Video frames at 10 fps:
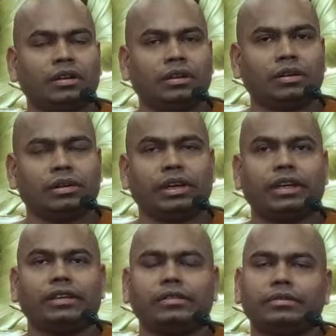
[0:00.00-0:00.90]
Okay,
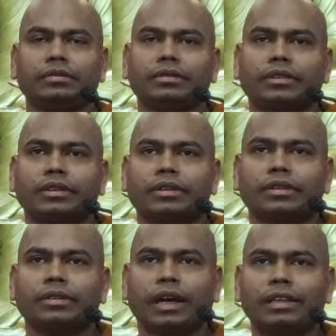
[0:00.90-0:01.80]

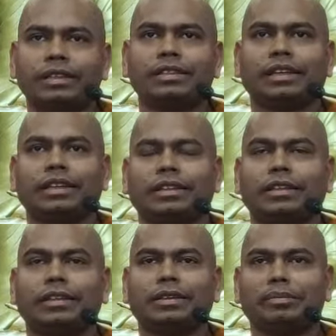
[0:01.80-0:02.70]
I just said
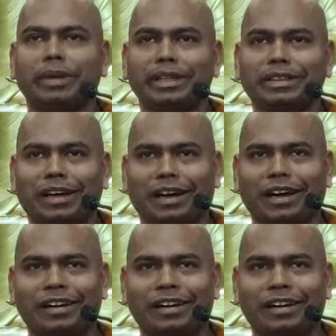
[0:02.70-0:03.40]
metta